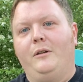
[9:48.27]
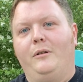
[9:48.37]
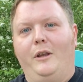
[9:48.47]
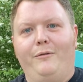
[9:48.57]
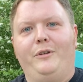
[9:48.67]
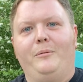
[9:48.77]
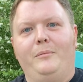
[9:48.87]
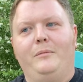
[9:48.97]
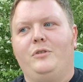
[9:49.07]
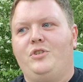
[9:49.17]
loved it
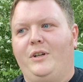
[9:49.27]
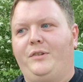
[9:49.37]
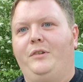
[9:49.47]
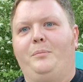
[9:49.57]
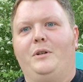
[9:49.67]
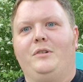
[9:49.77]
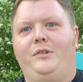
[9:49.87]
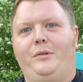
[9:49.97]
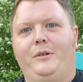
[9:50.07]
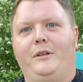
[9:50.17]
just as much as
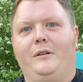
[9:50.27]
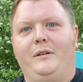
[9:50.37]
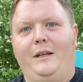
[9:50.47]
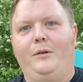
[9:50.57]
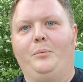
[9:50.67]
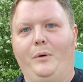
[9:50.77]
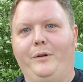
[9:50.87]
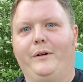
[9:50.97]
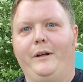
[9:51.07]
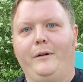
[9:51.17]
you did and is
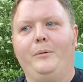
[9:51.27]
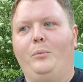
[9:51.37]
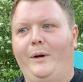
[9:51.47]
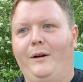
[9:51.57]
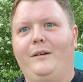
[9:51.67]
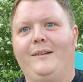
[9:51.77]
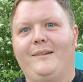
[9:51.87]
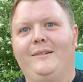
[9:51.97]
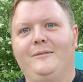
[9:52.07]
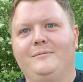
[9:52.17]
wondering where it is.